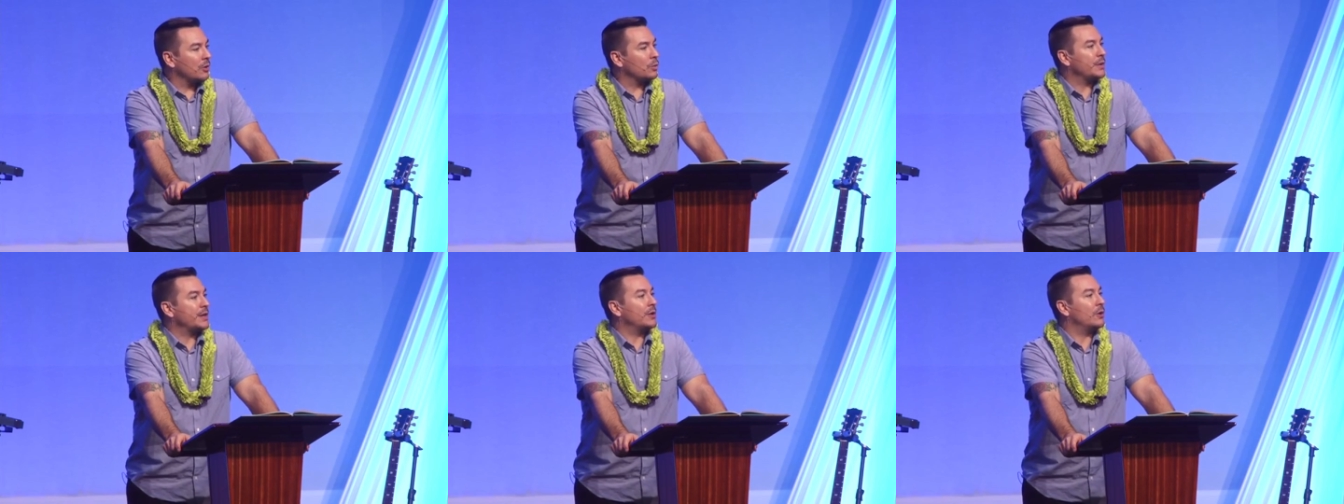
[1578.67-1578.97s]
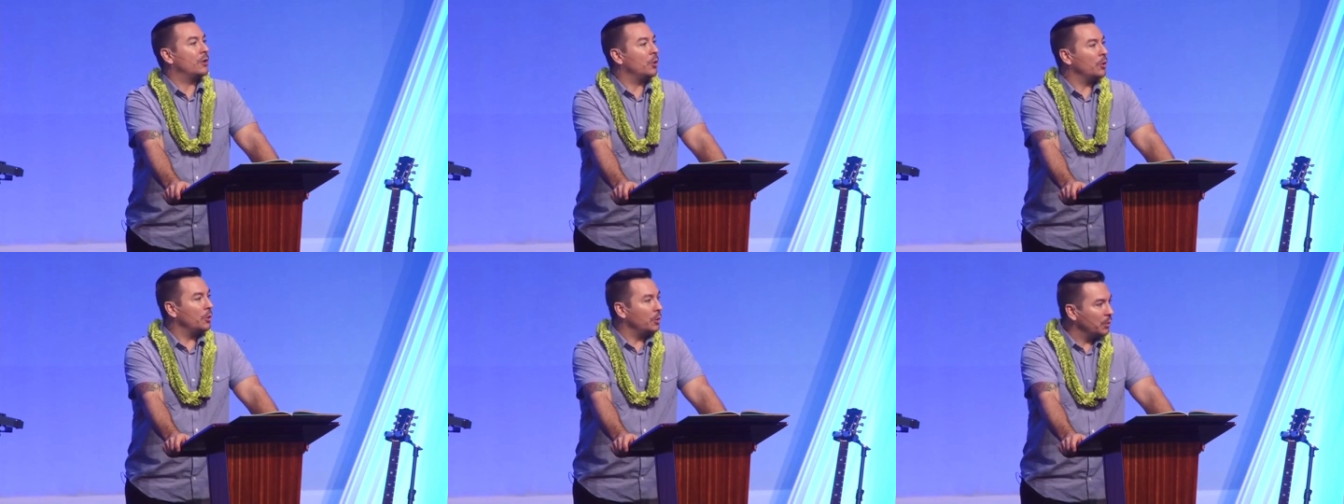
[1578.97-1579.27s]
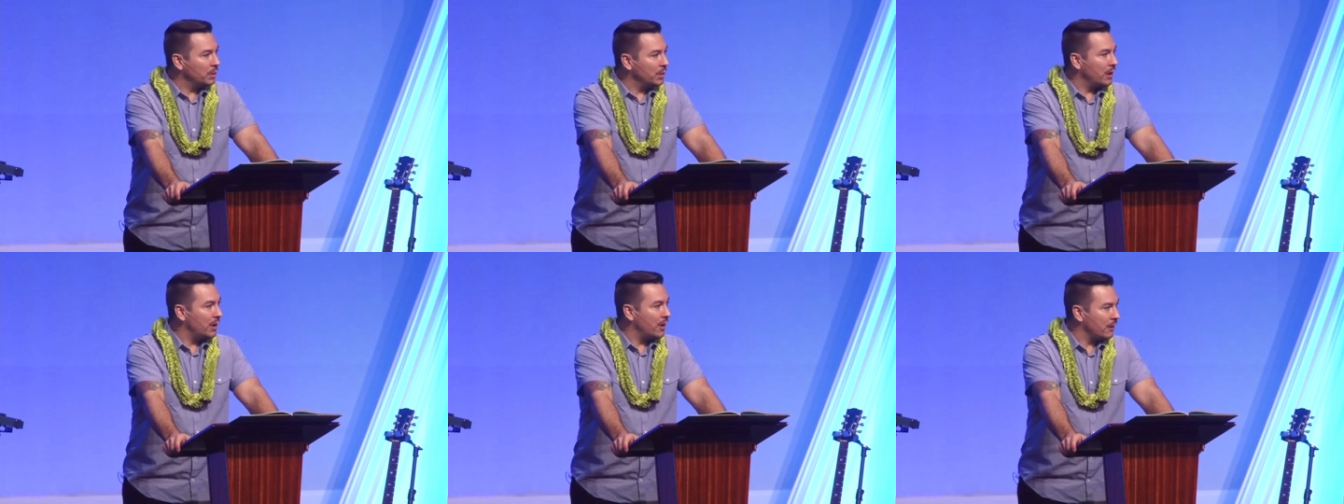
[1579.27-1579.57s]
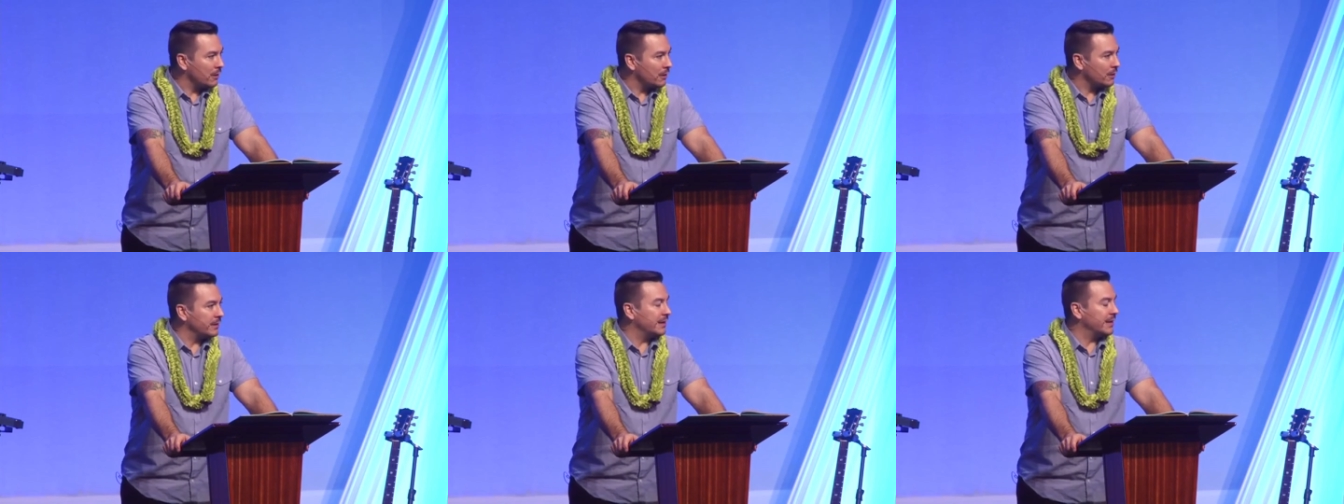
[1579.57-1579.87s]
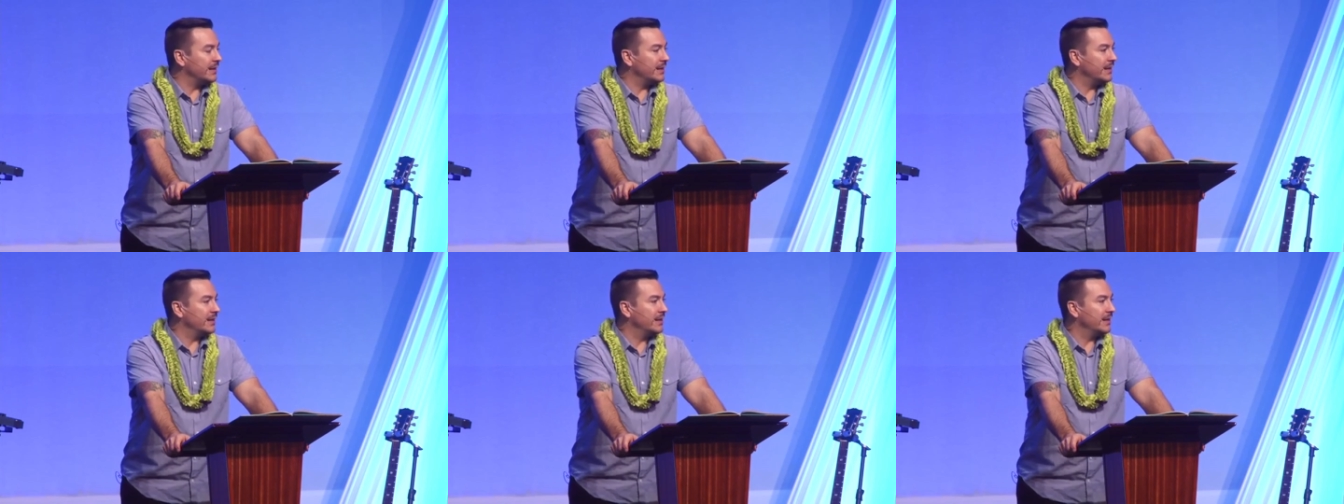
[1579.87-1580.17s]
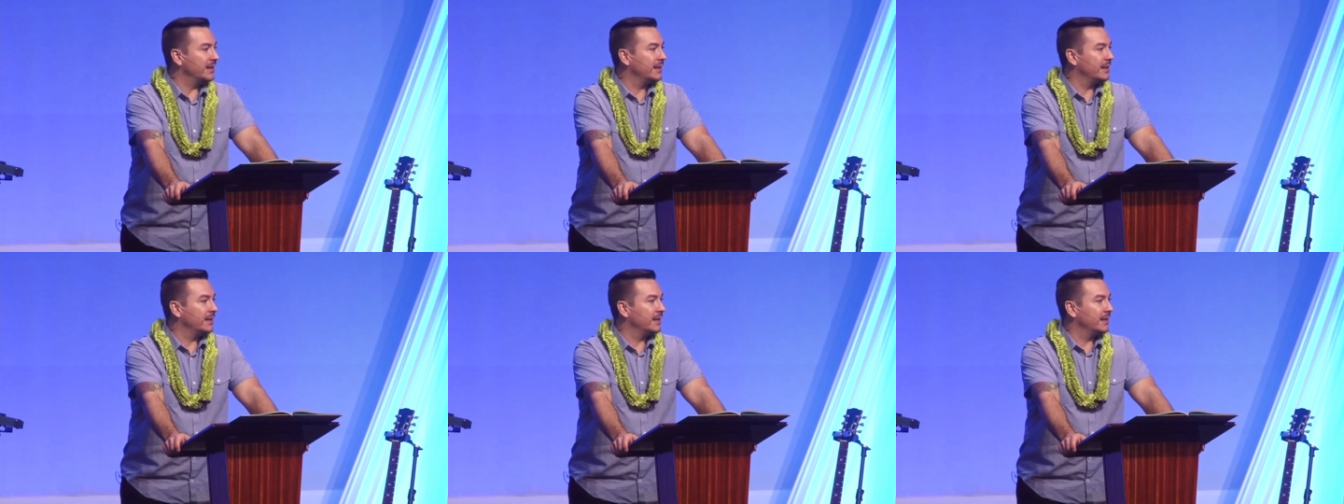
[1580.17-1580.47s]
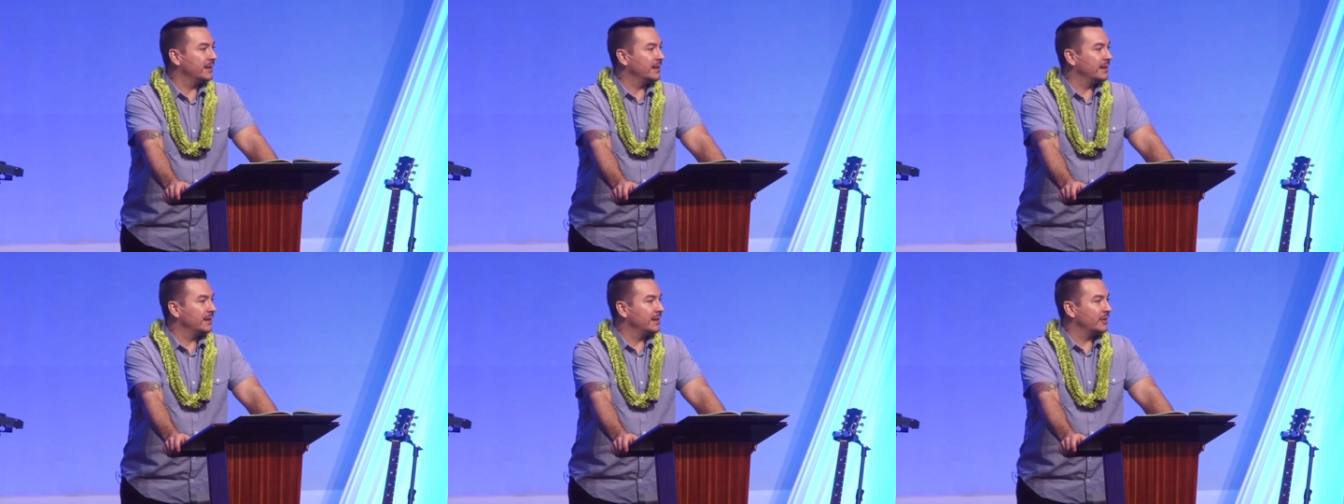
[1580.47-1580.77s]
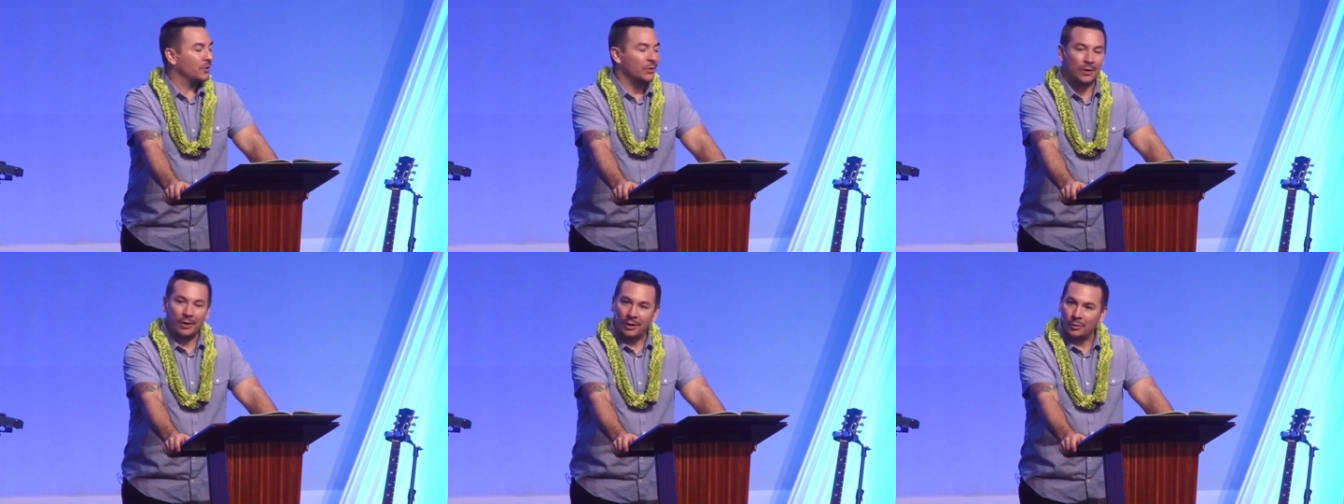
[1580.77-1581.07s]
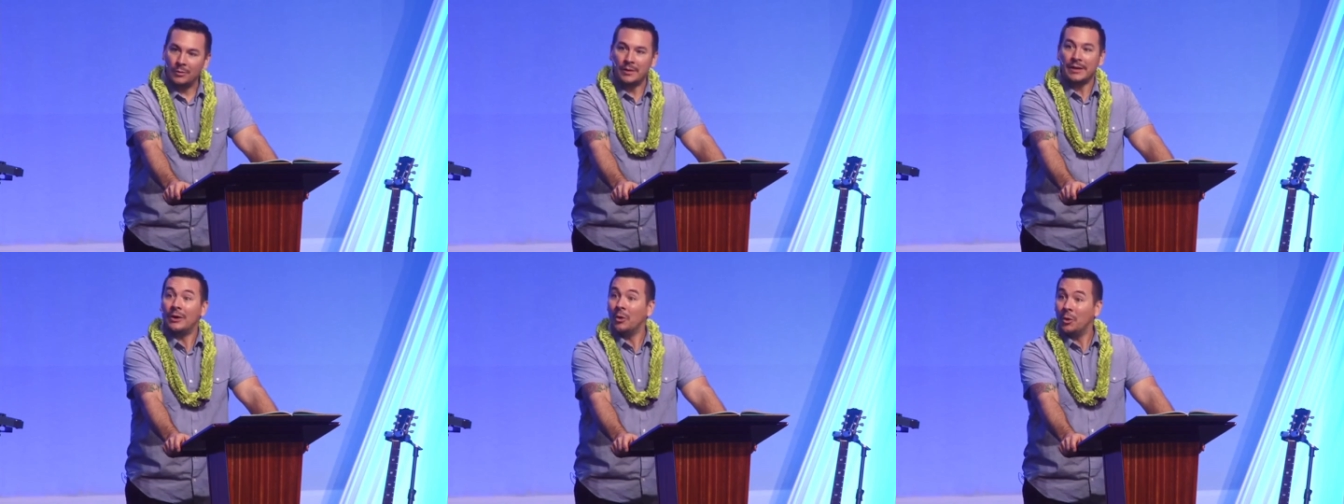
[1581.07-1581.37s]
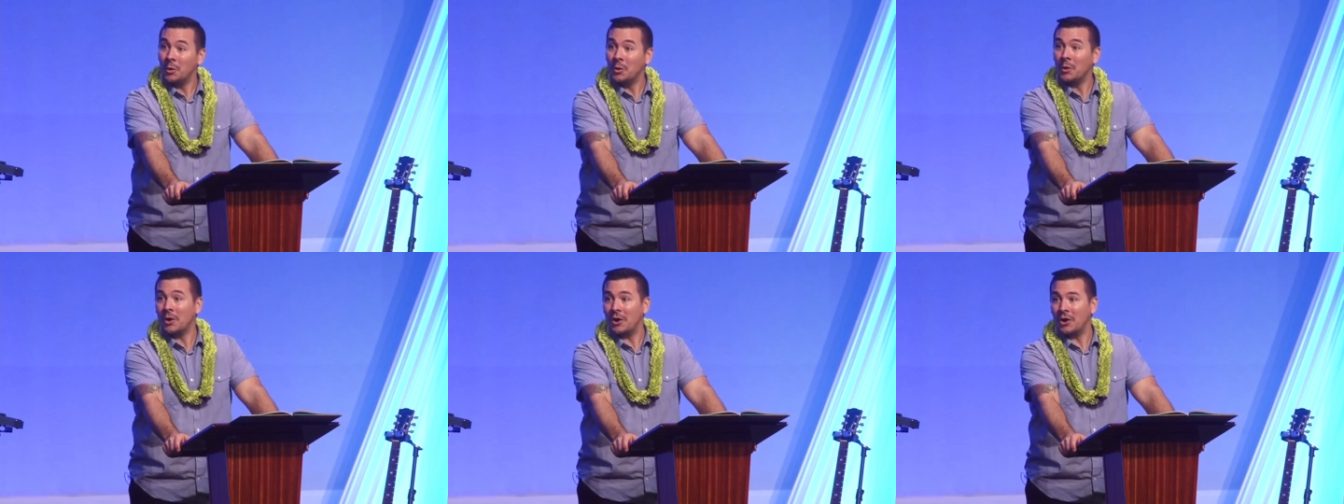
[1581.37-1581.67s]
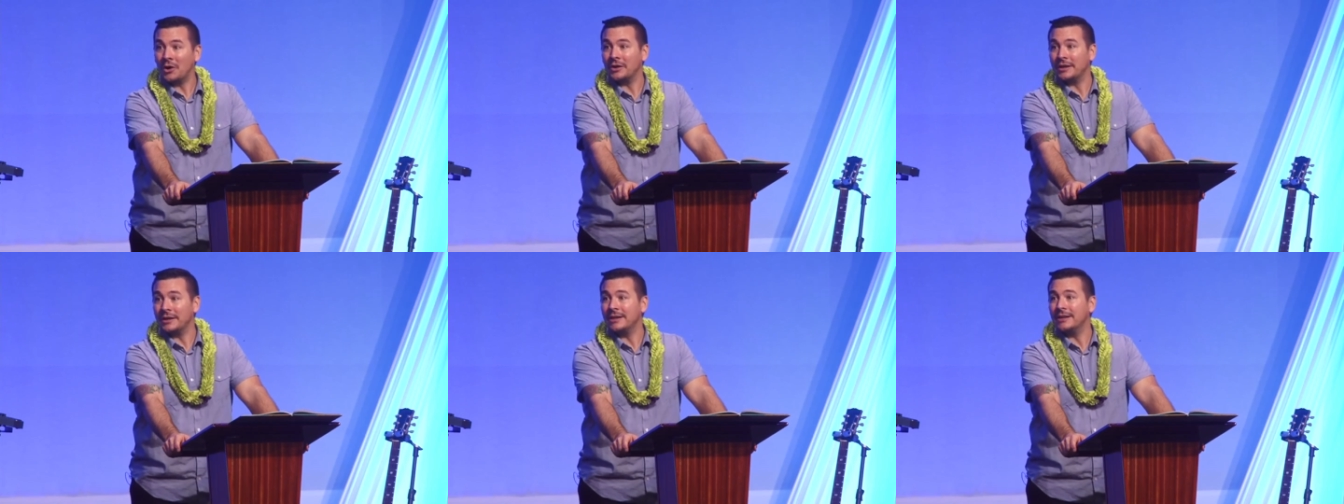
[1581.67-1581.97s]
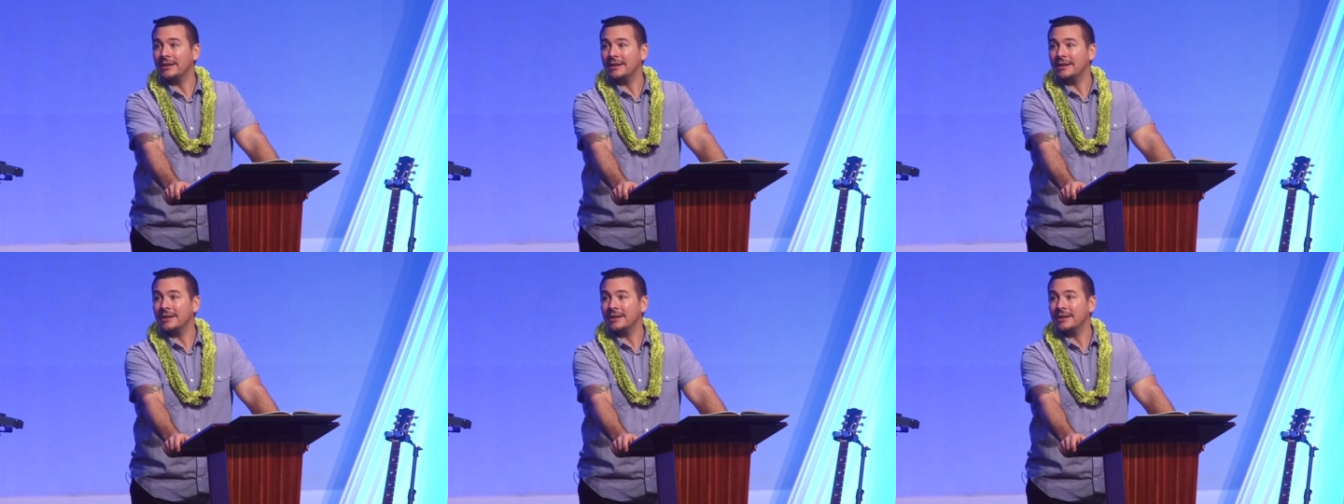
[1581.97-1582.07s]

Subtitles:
we wholehearted or are we wholehearted?